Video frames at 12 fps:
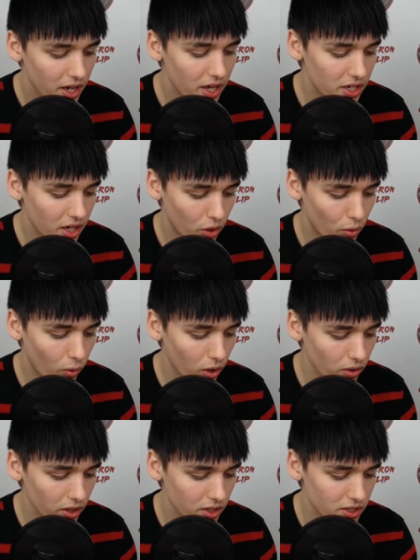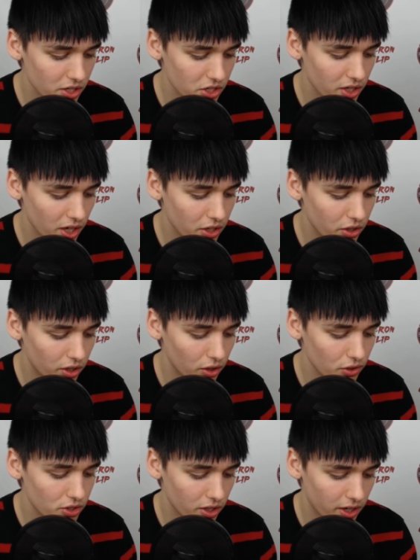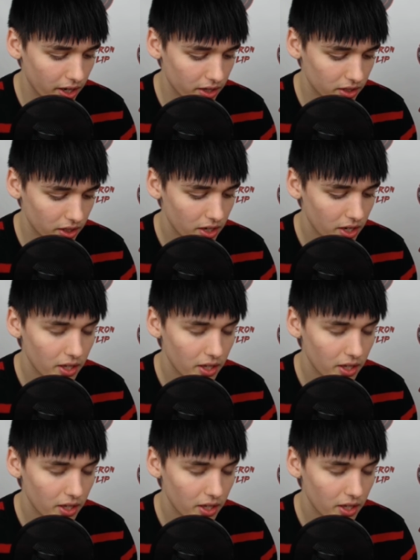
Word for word: Hyung, one wrong decision and you could lose your character.